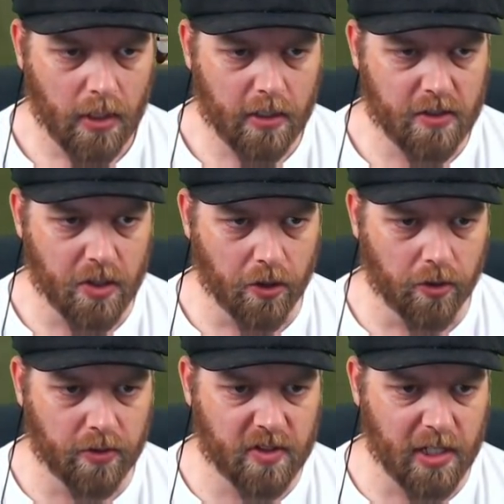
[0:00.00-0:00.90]

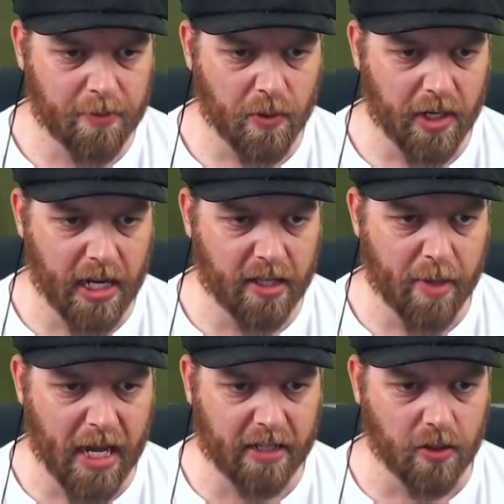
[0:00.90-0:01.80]
Kassoon slips one out the
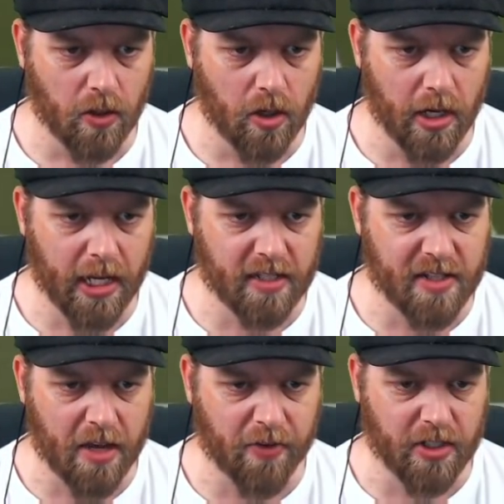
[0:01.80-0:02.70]
back door. Here's
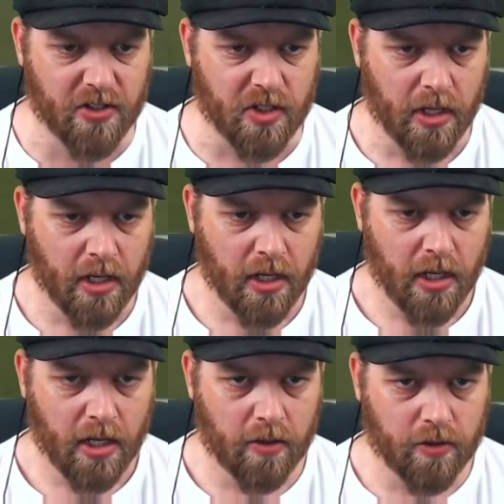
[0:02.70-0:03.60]
Evans.
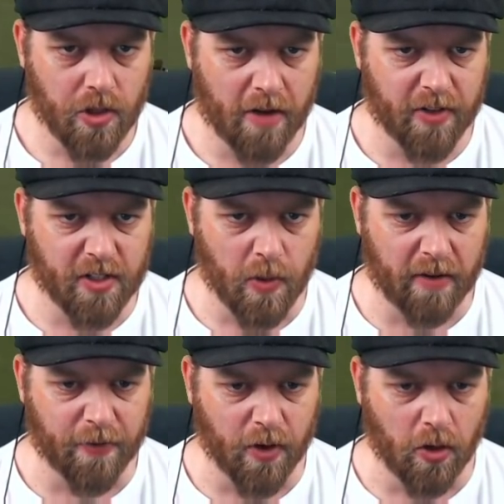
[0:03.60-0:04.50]
He'll drive his
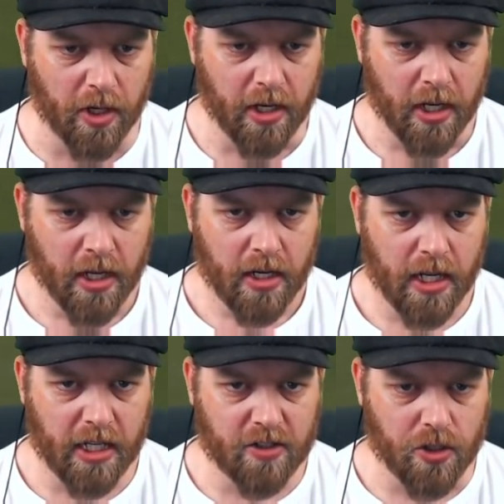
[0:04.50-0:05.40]
way forward.
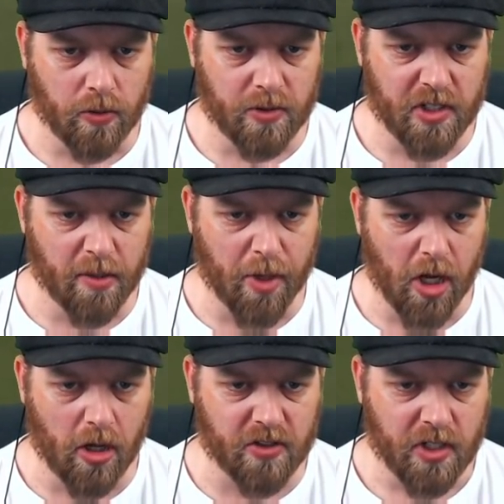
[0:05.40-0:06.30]
Needs Schultz in the
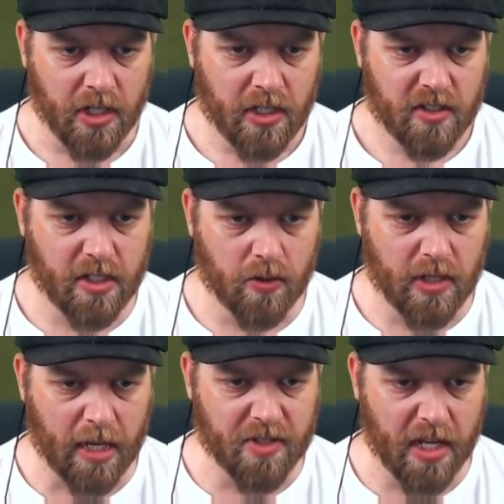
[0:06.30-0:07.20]
box. Still
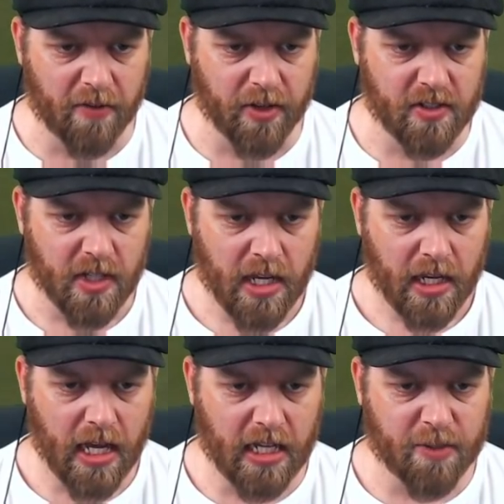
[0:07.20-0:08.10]
comes Evans.
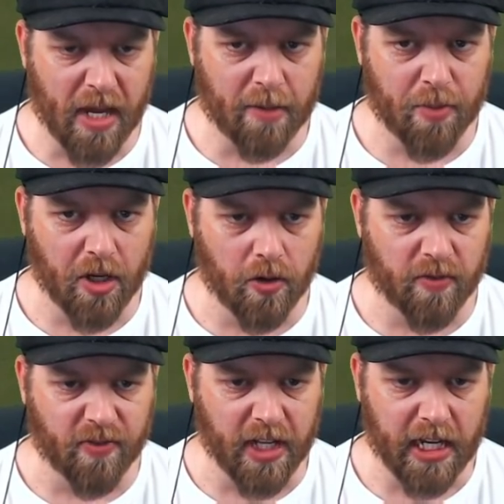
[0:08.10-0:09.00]
Cuts back
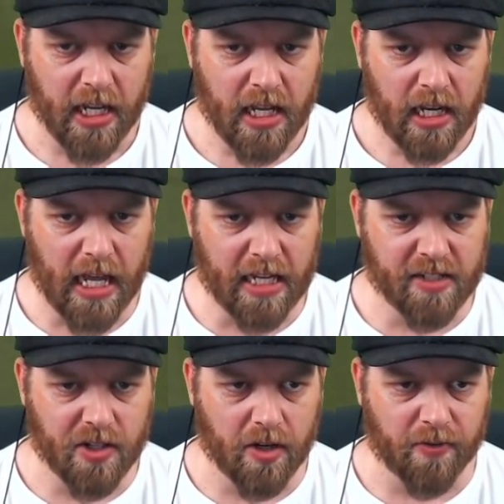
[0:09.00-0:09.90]
beautifully.
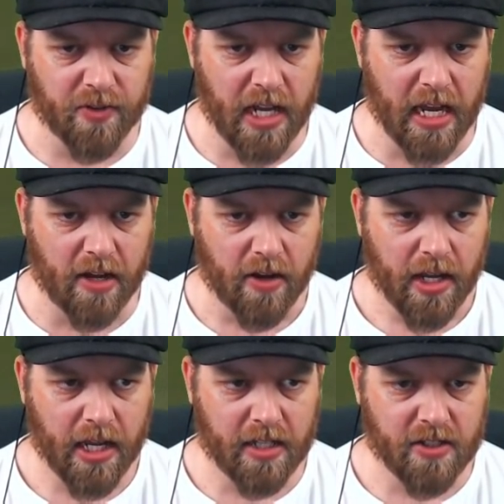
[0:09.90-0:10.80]
Lays it off now.
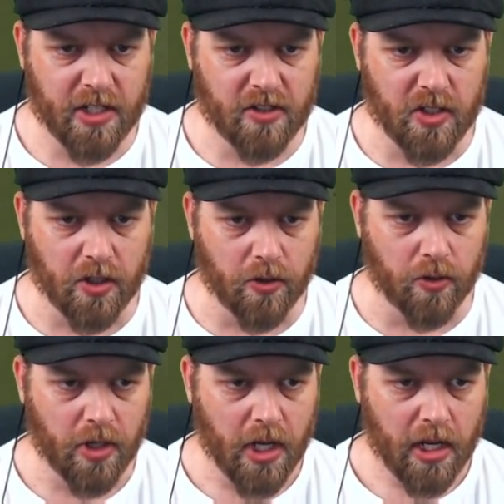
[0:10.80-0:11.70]
Here's
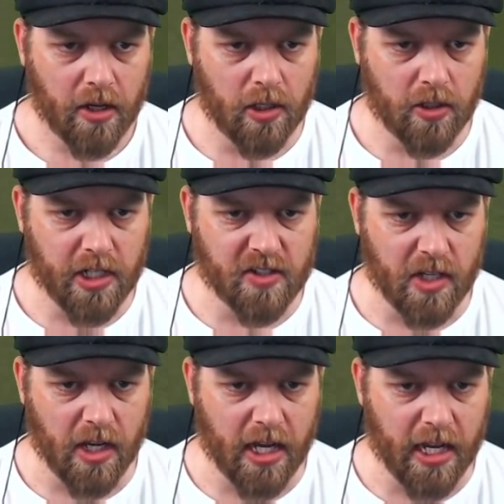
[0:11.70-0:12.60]
Kassoon. He'll look
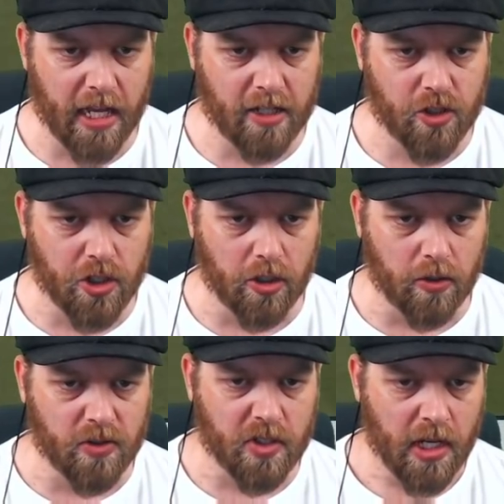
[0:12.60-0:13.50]
inside. Has
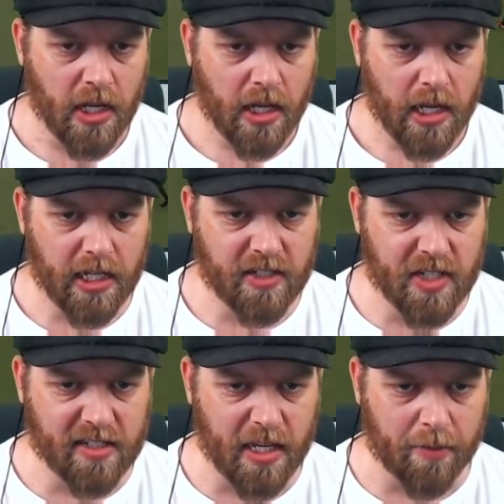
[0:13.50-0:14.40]
Schultz. Can he
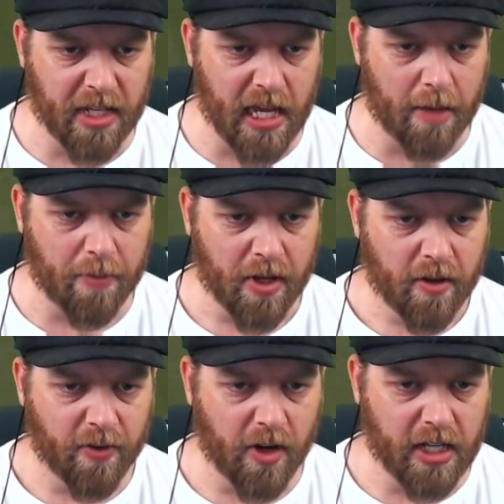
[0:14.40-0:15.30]
set something up?
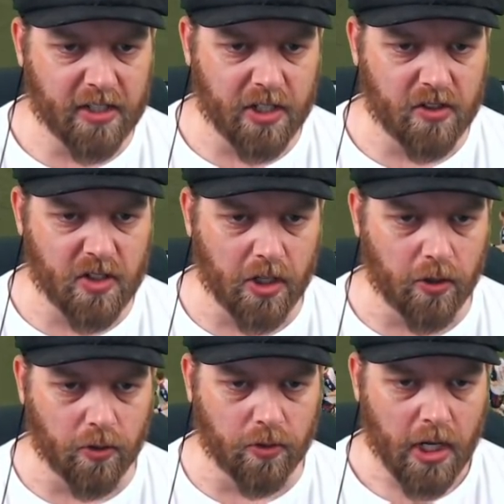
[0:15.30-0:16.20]
Finds
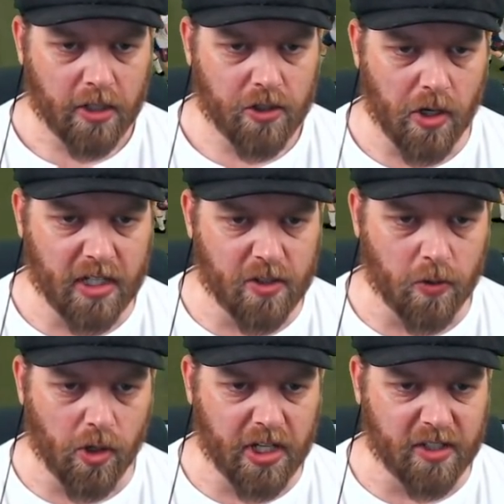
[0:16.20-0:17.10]
Kassoon. Tries to
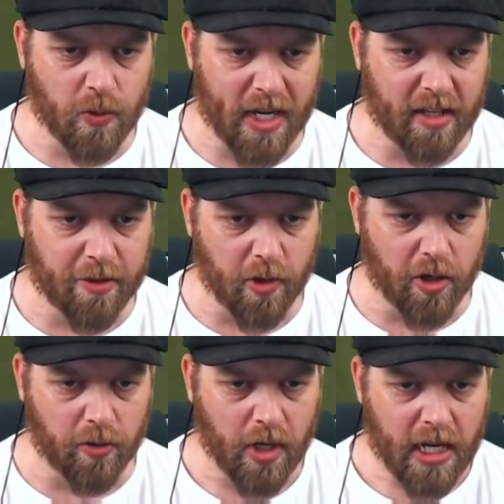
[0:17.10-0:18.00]
work his way
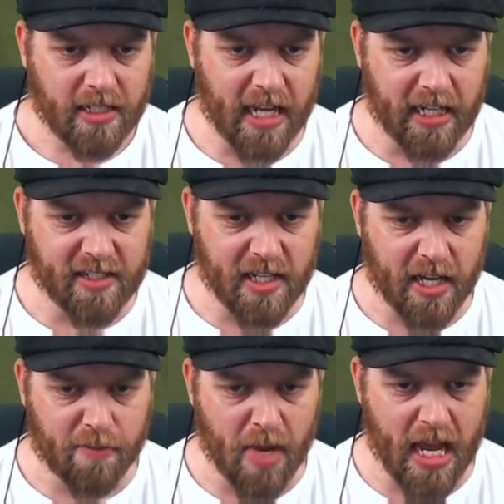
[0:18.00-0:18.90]
through. Takes
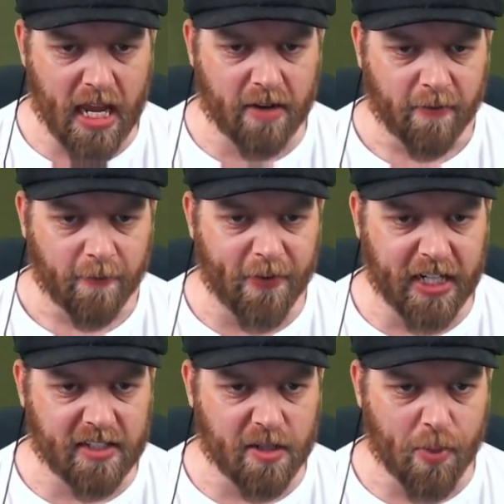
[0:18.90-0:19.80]
out a man.
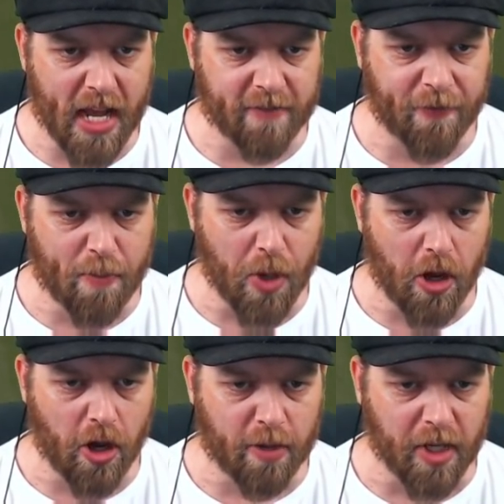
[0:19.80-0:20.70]
Feeds it back for
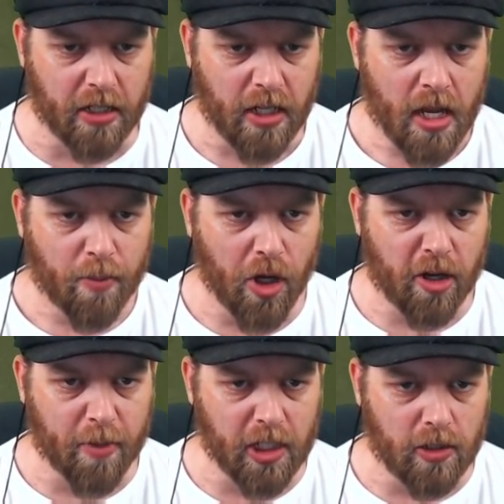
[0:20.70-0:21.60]
Bergman.
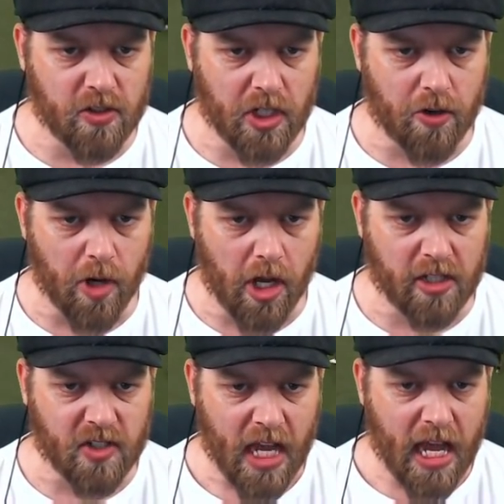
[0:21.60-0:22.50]
Bergman looks
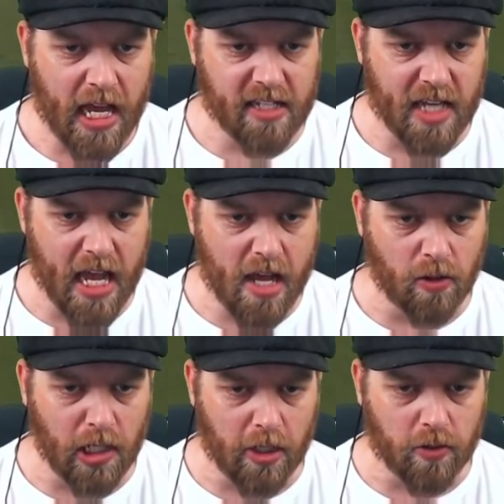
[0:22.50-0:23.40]
across. Has
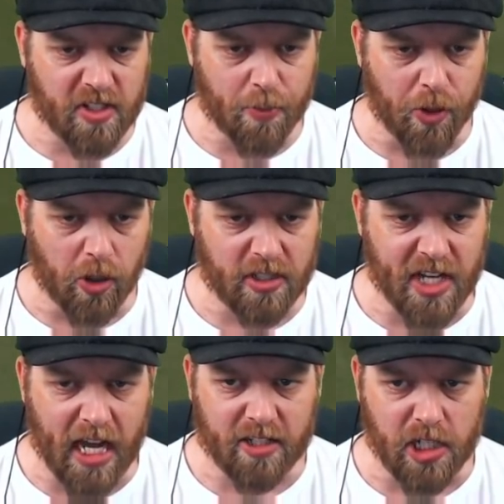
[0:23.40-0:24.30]
Al Lou. It's a poor
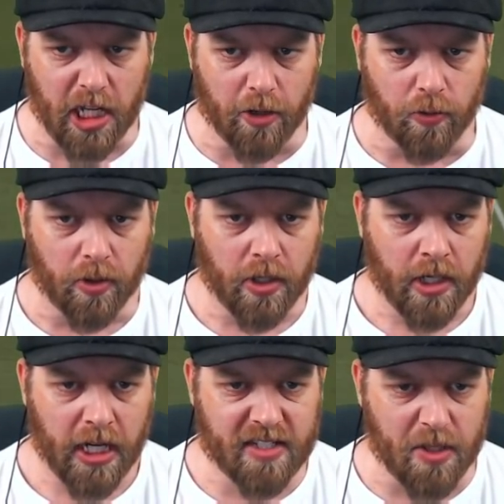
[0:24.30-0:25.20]
touch, Lou.
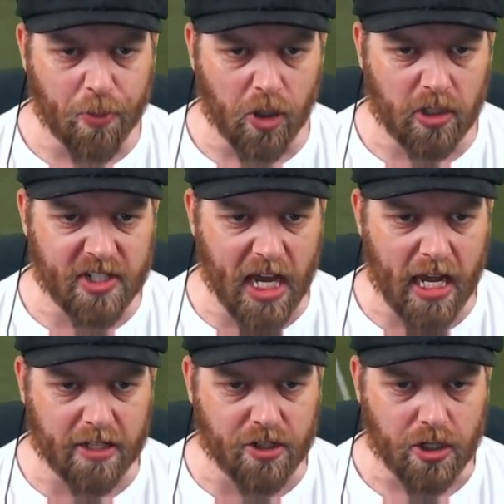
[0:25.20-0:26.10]
It's a poor
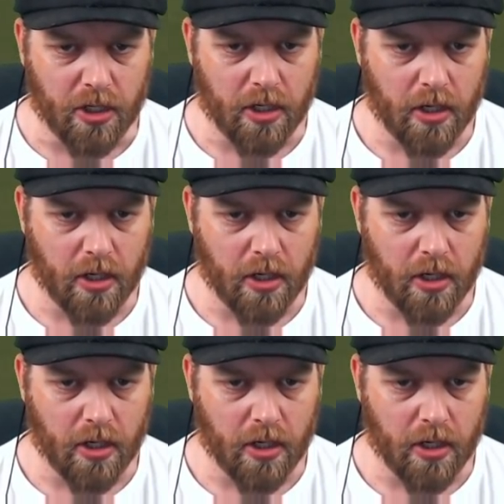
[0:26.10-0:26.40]
touch.